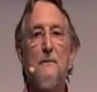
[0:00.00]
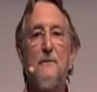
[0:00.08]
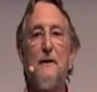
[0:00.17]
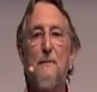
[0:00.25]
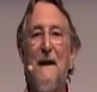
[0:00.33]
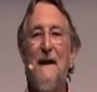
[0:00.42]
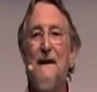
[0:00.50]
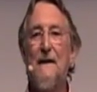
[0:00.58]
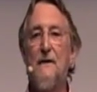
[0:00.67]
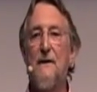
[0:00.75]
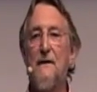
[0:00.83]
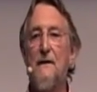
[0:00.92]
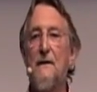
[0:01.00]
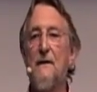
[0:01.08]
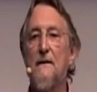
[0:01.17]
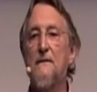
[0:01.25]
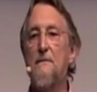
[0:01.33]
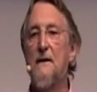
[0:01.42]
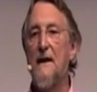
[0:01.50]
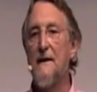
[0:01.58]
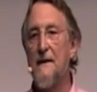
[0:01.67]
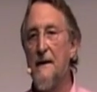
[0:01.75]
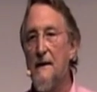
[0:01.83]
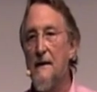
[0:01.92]
preparing and
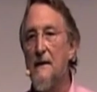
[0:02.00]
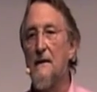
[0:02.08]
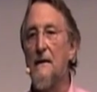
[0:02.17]
planning.